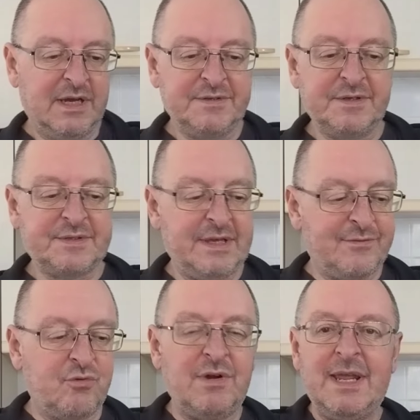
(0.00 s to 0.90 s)
As you can see,
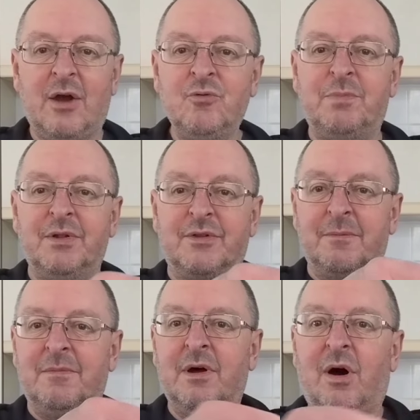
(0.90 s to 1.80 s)
I've already opened
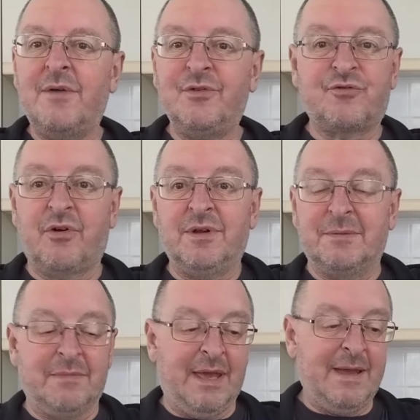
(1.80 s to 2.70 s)
them. I haven't tried
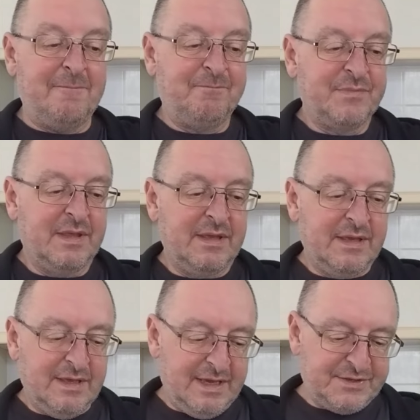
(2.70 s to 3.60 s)
them yet.
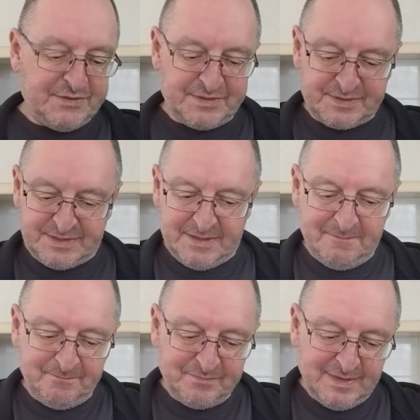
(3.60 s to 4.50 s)
It's just,
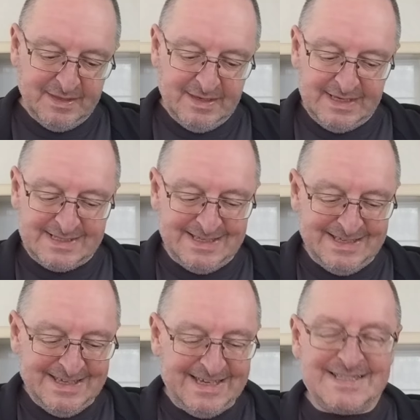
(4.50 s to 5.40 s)

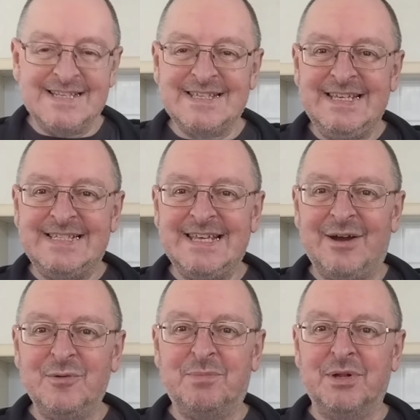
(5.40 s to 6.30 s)
it says easy
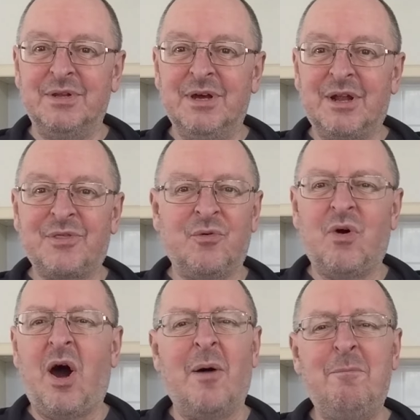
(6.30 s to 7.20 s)
open. I
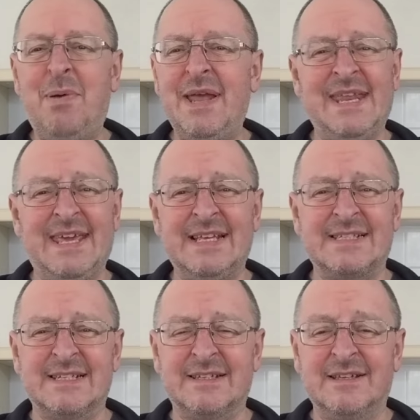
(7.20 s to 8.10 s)
thought, I bet it
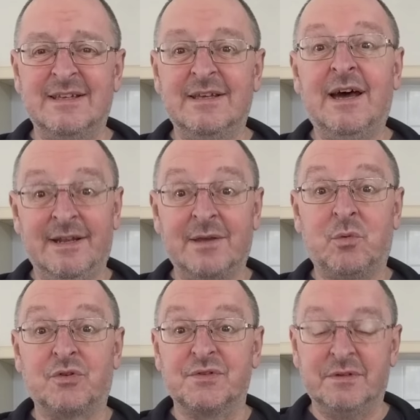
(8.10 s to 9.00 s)
isn't. And it
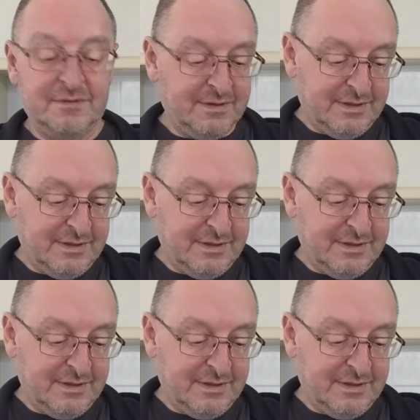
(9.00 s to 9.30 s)
wasn't.